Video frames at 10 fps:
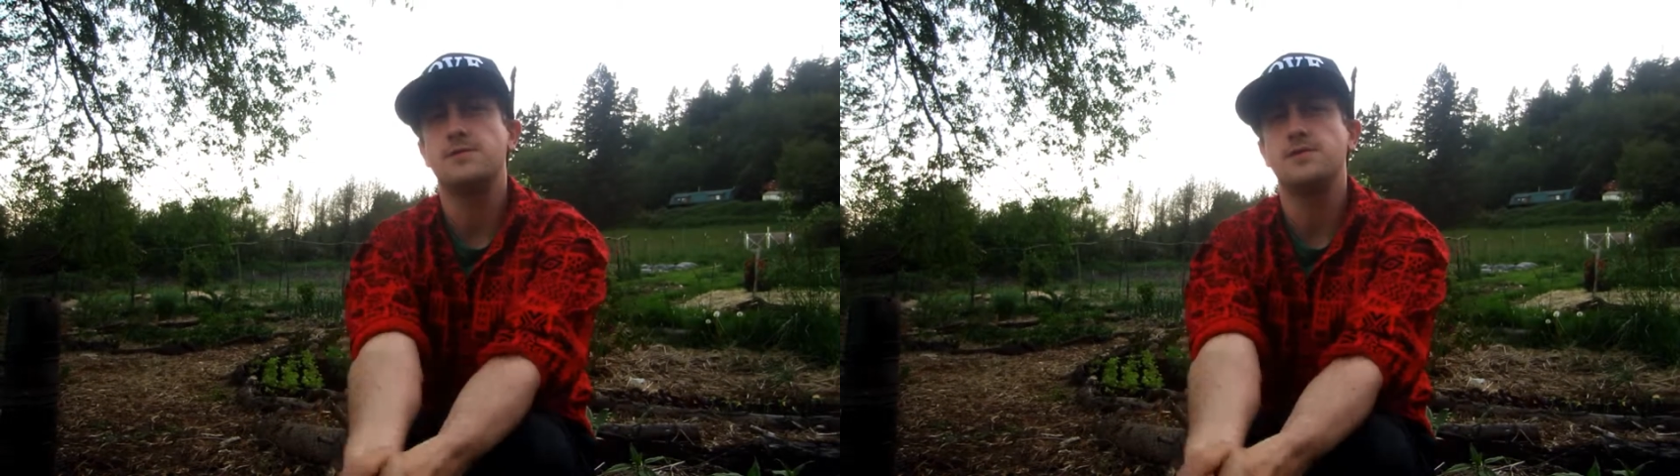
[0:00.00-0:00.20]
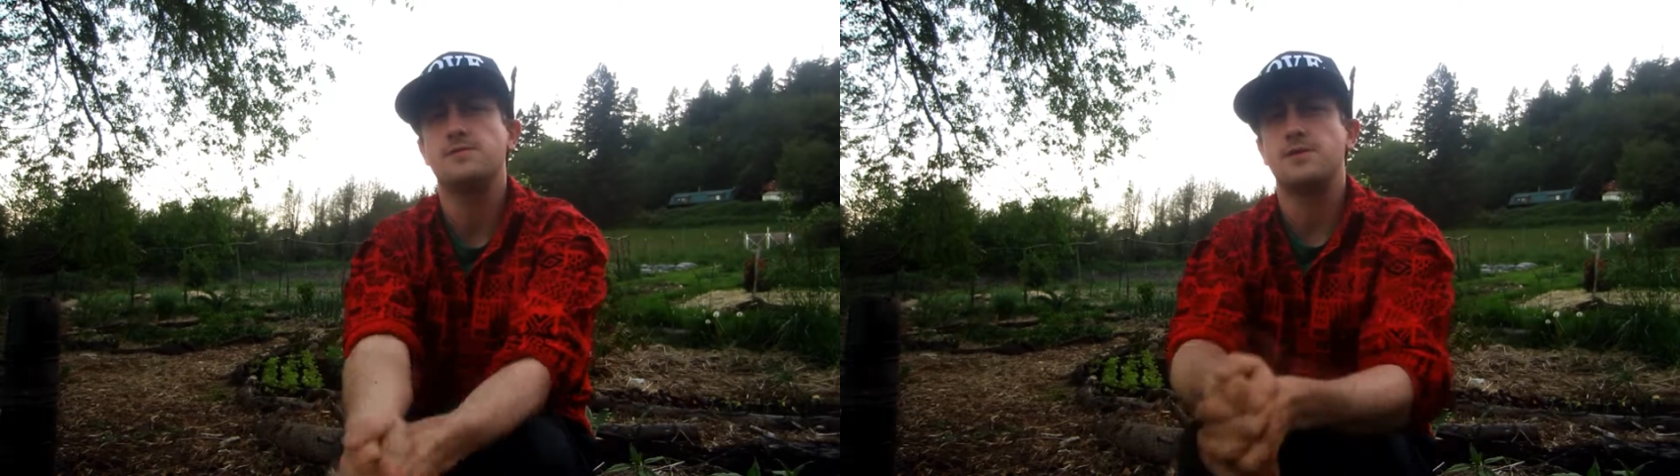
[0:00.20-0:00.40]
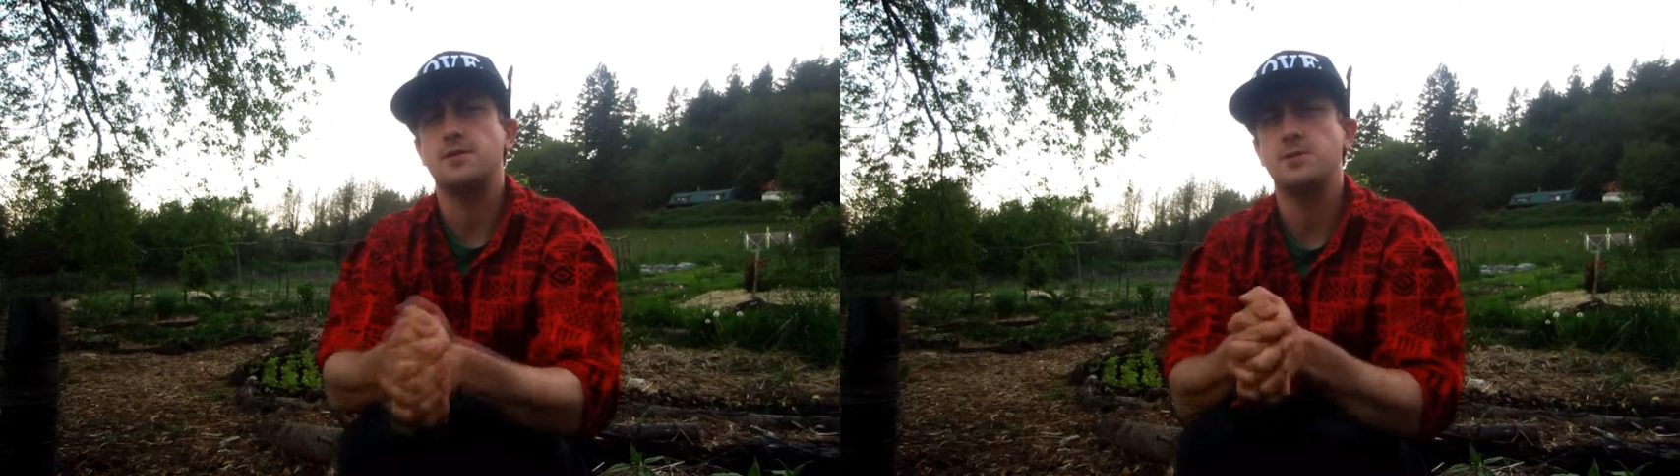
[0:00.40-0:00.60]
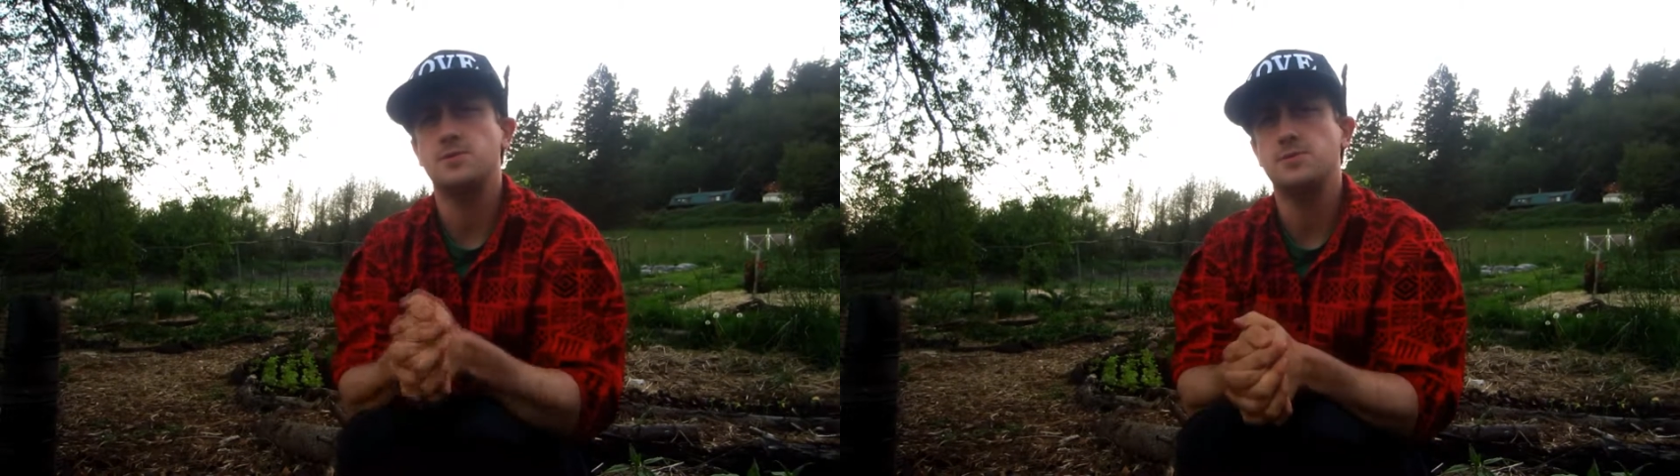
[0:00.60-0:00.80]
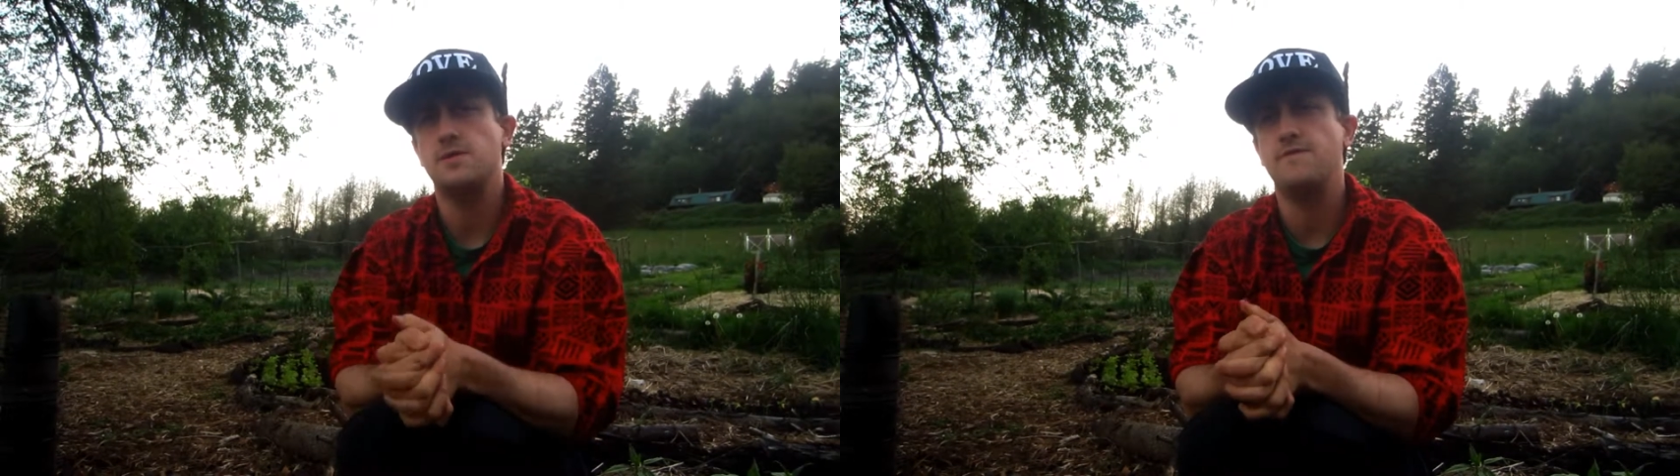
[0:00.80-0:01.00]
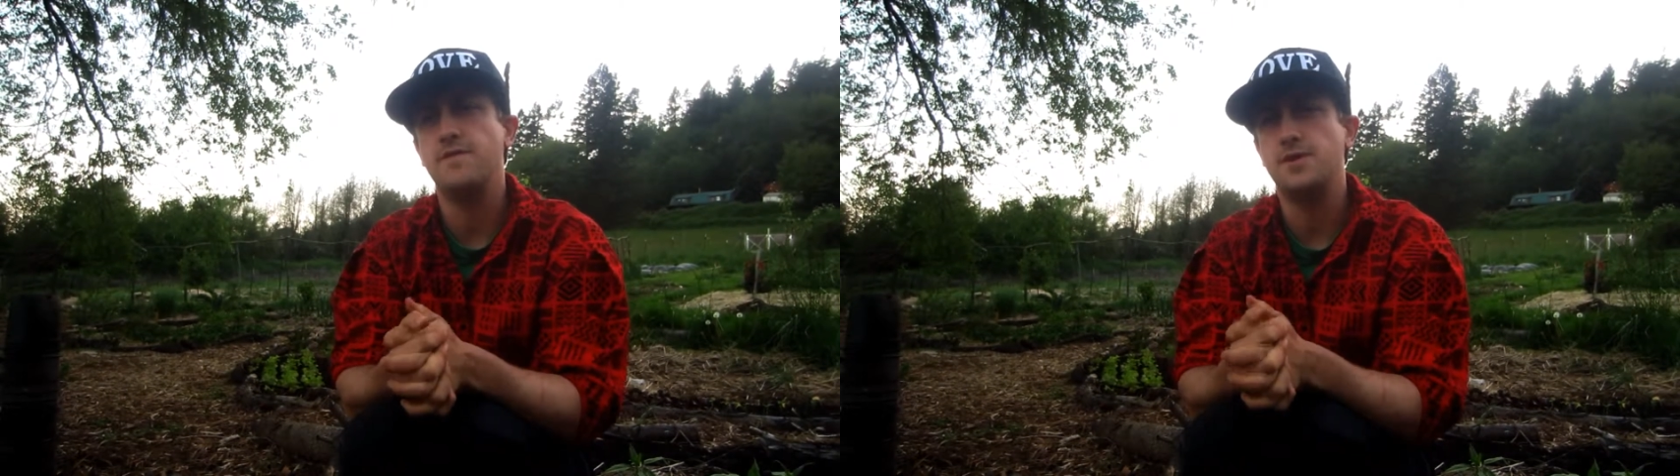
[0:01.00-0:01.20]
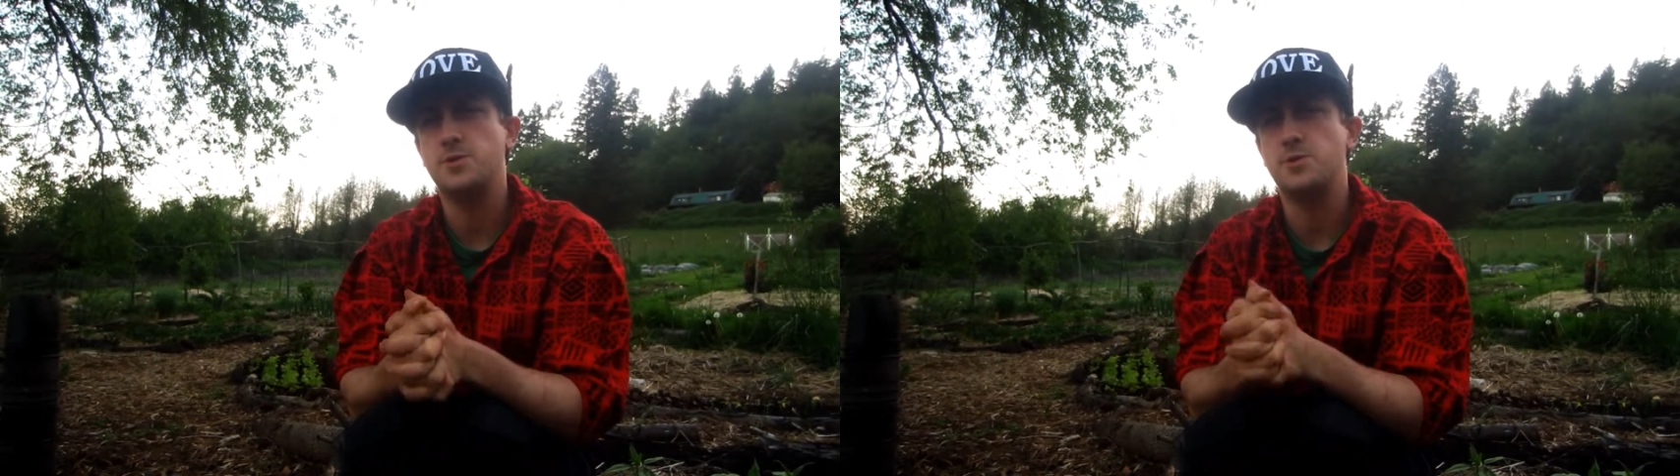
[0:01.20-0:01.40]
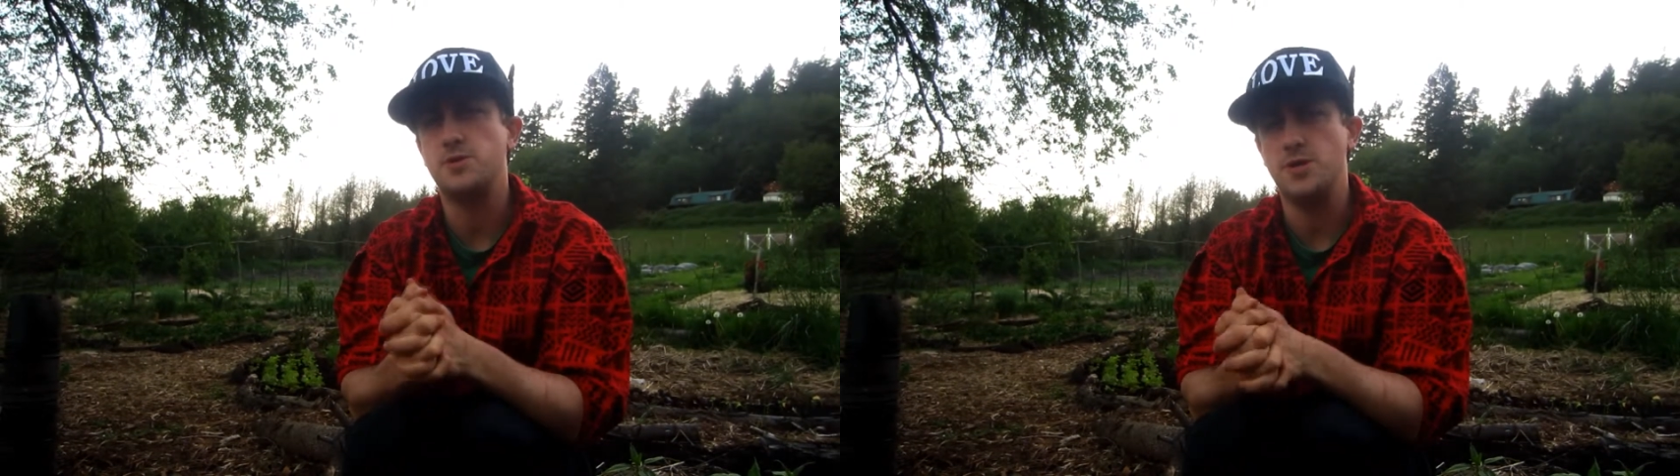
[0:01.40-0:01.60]
It's like a very
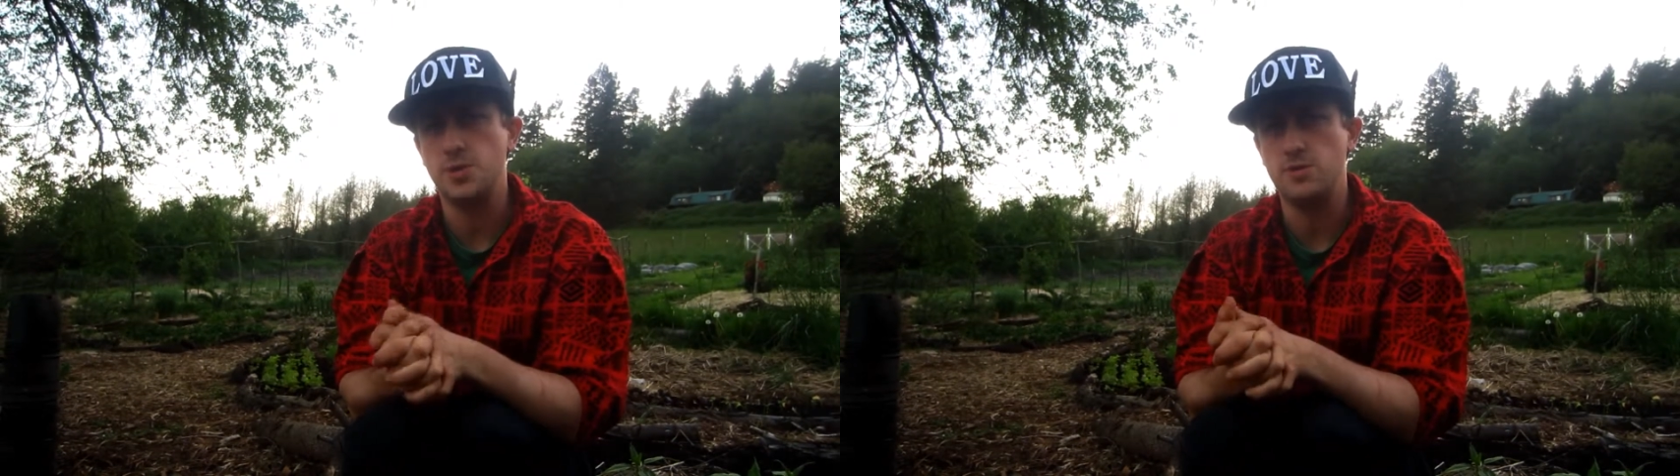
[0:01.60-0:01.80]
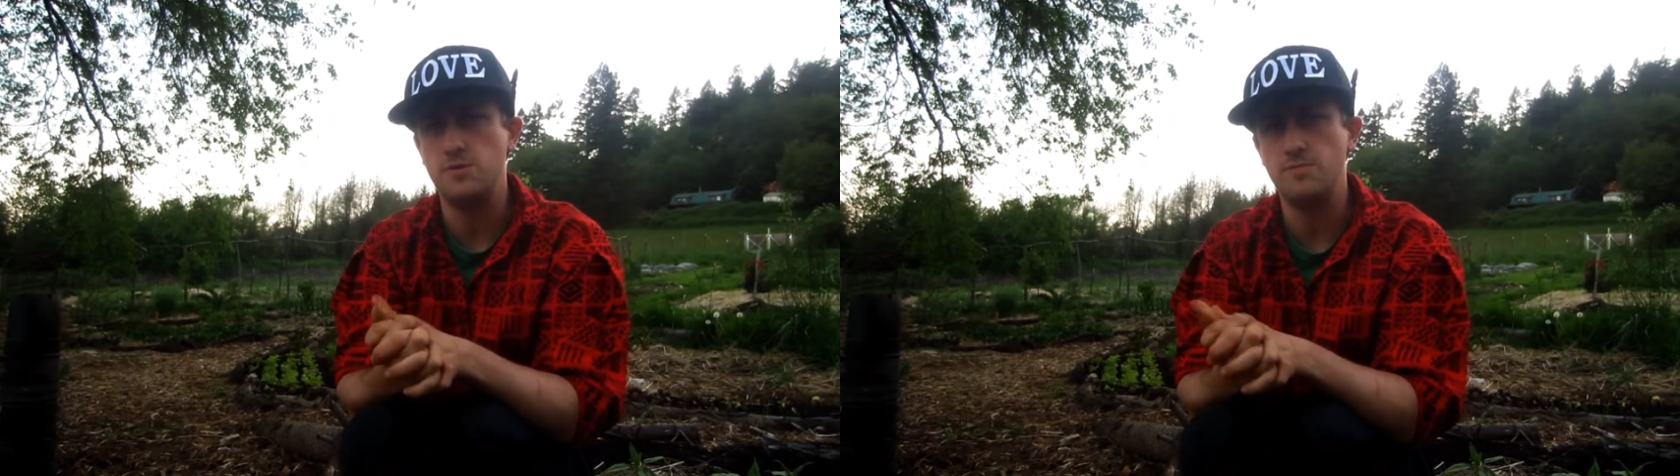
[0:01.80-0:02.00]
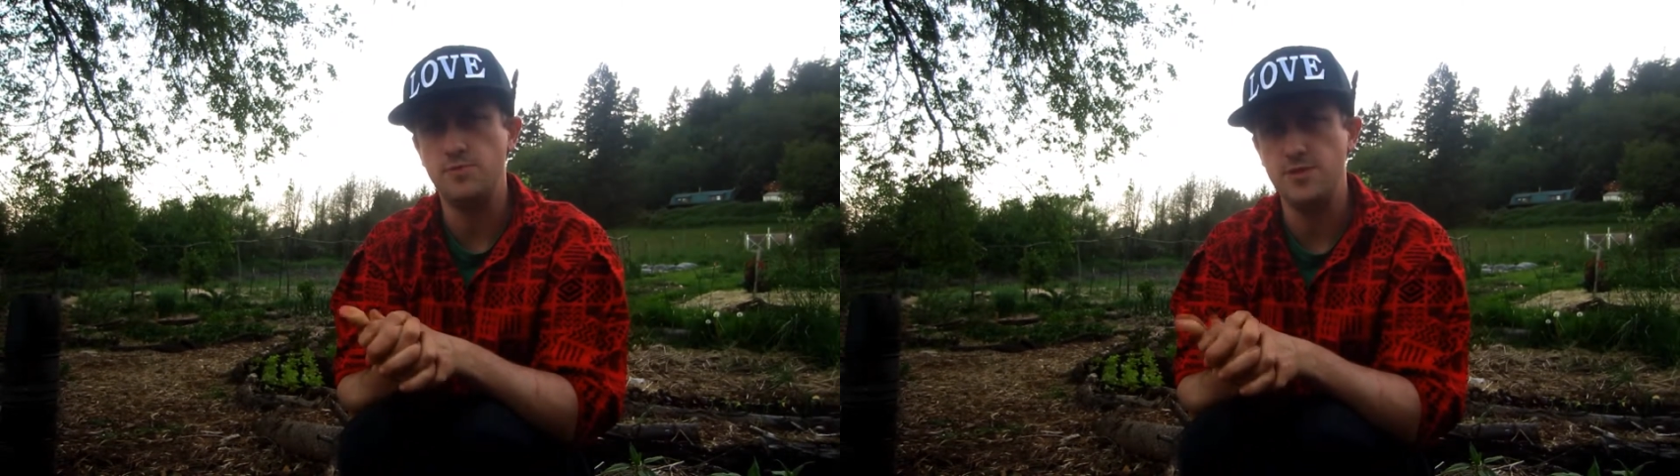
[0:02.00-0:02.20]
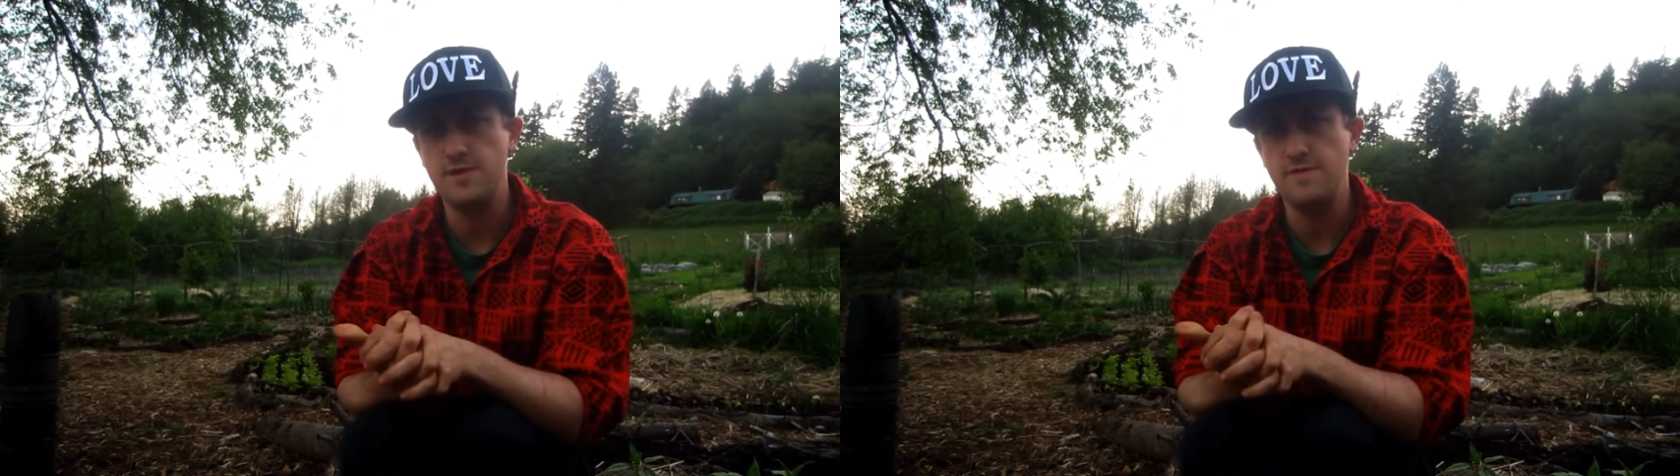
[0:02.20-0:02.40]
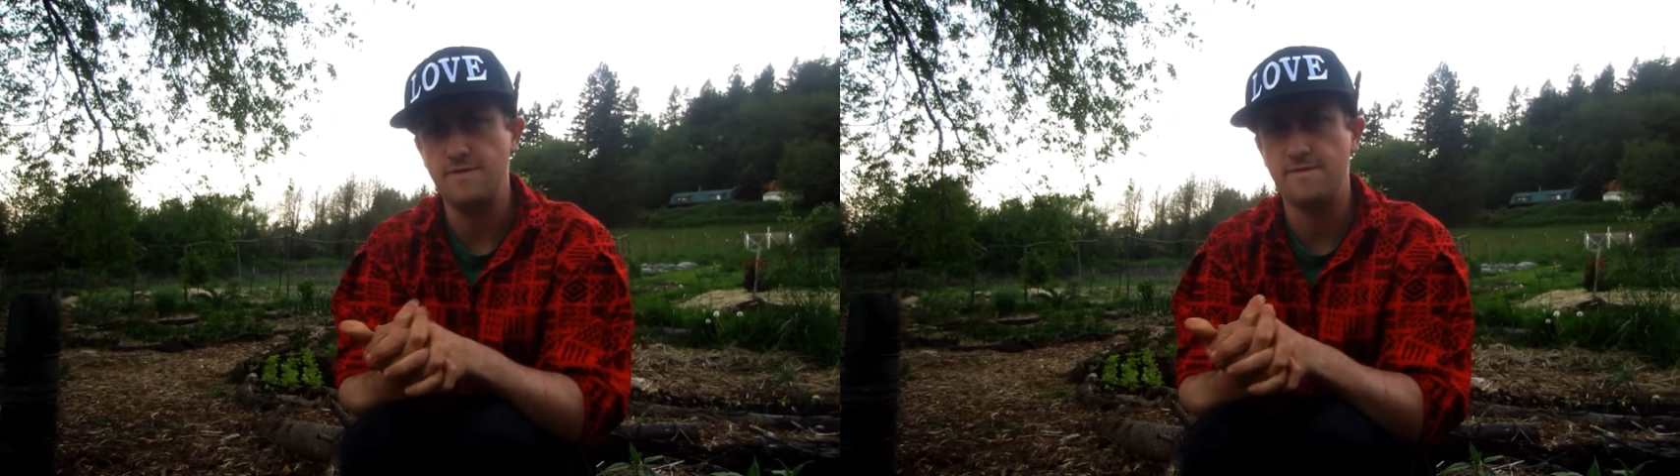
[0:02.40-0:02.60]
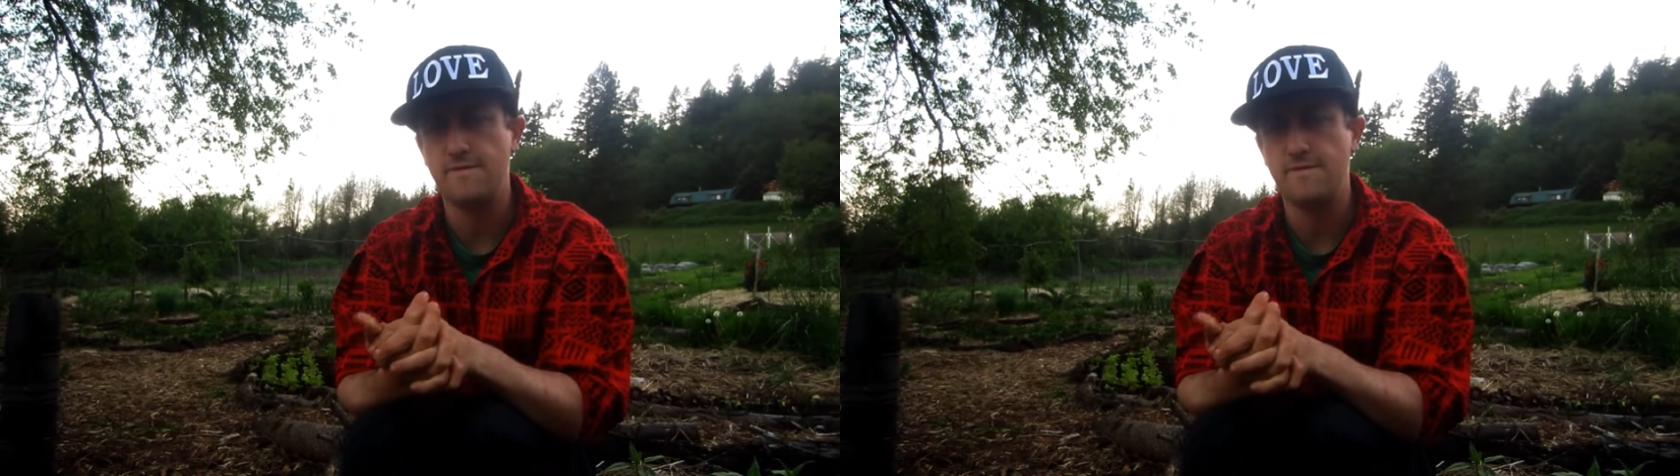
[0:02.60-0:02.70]
traditional belief